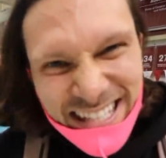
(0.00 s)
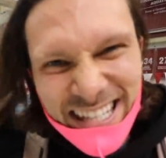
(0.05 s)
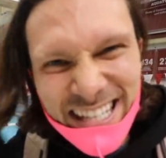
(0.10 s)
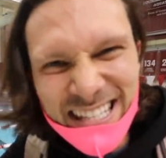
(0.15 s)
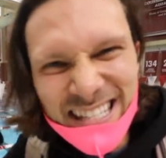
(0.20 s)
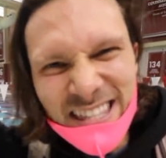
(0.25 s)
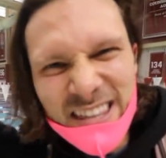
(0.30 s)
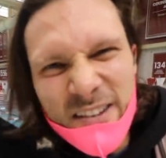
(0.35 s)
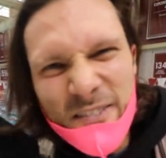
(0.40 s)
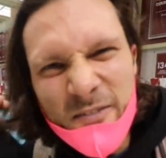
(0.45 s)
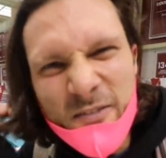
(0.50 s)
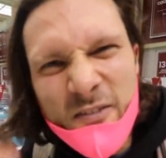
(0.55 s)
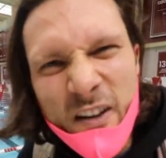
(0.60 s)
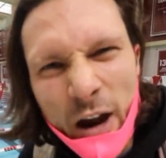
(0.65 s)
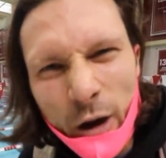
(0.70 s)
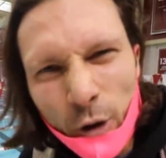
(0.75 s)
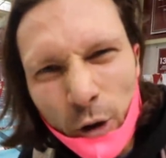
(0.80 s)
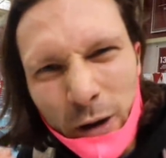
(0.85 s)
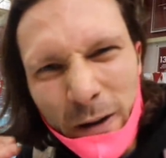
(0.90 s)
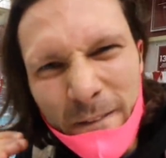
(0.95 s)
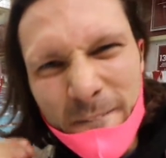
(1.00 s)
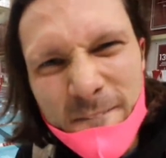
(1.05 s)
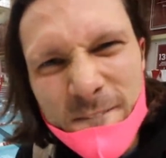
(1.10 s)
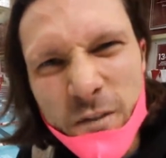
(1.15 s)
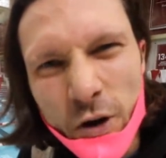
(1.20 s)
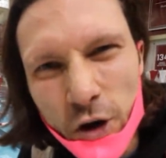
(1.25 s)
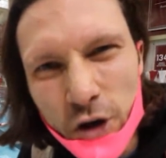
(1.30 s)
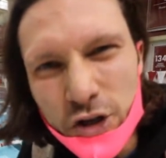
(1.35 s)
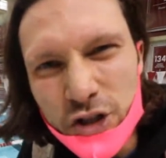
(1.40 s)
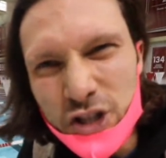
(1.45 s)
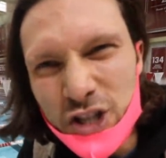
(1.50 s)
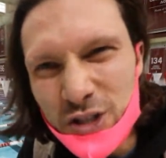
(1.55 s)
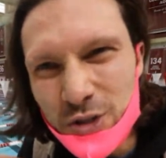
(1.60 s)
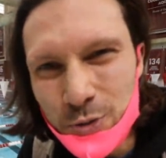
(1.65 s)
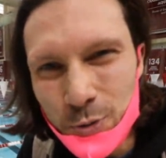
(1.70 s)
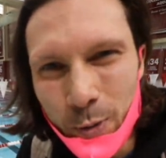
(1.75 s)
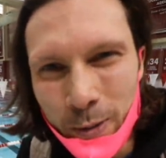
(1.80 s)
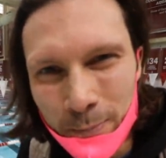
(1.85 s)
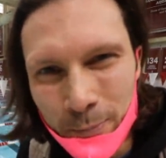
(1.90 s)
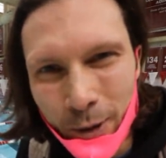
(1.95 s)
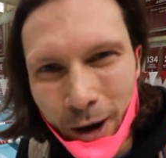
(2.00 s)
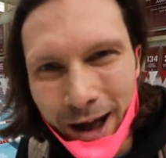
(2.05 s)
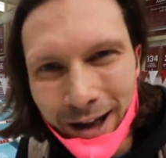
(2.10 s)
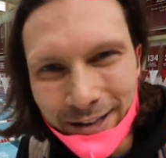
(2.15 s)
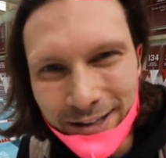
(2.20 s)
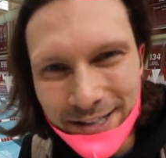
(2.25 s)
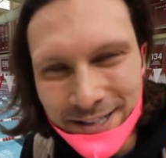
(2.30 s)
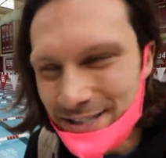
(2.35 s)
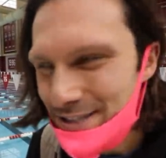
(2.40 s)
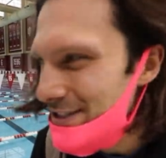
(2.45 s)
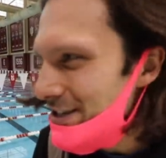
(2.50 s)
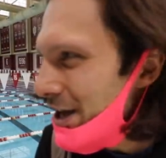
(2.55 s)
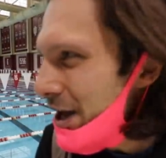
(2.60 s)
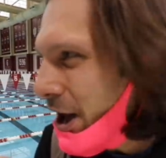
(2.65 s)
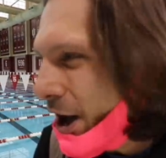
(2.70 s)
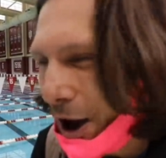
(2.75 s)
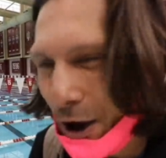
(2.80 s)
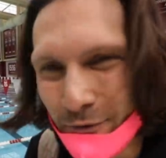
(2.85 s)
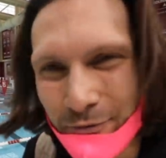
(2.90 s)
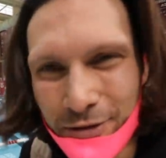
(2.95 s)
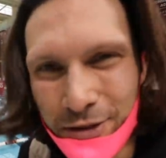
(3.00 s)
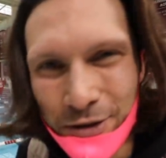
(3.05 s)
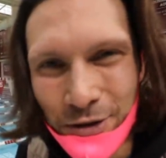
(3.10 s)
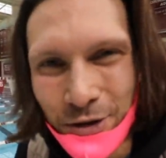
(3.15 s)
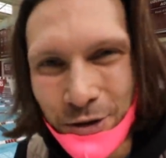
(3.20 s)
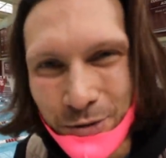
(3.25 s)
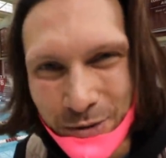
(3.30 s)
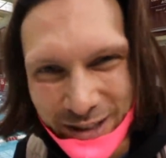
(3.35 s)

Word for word: is the very first swim practice of the new